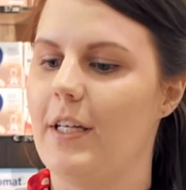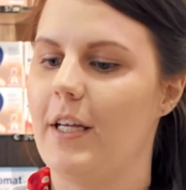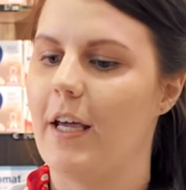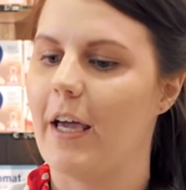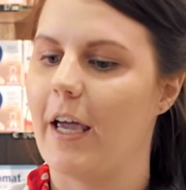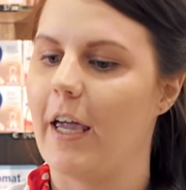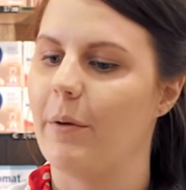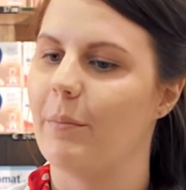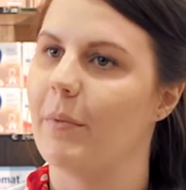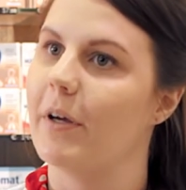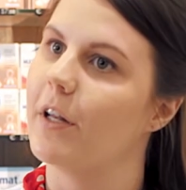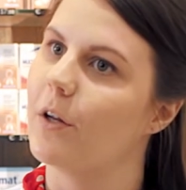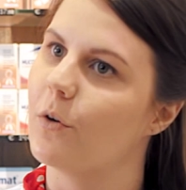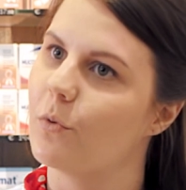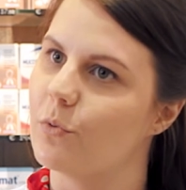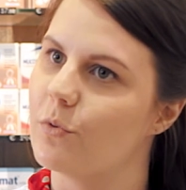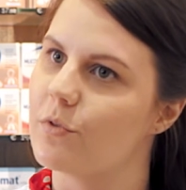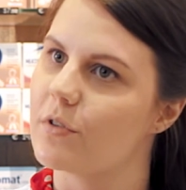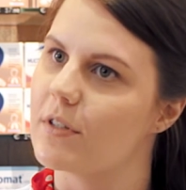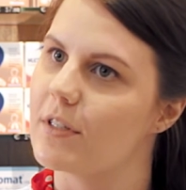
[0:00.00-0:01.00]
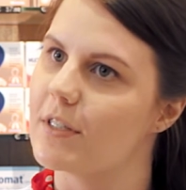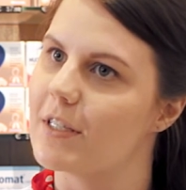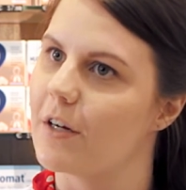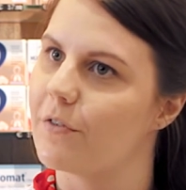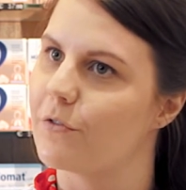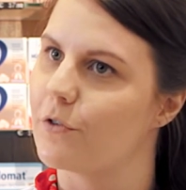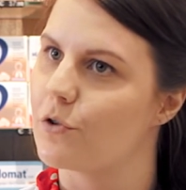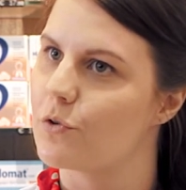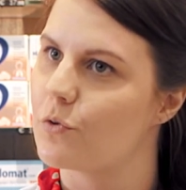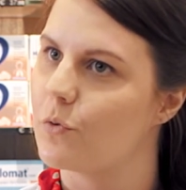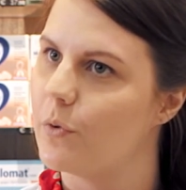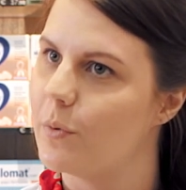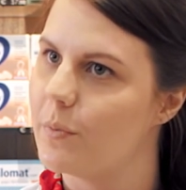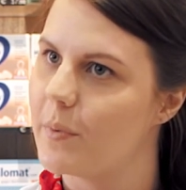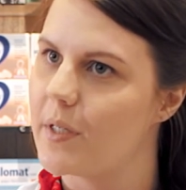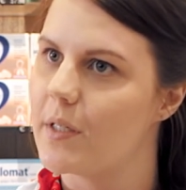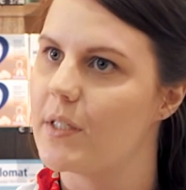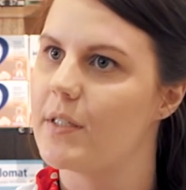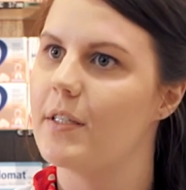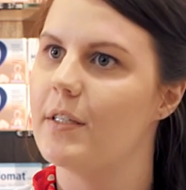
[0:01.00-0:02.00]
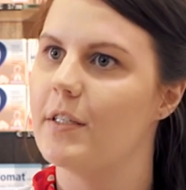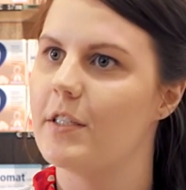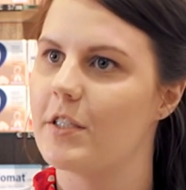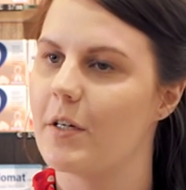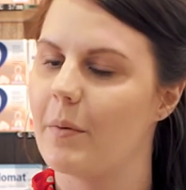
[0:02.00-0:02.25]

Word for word: Good advice takes time.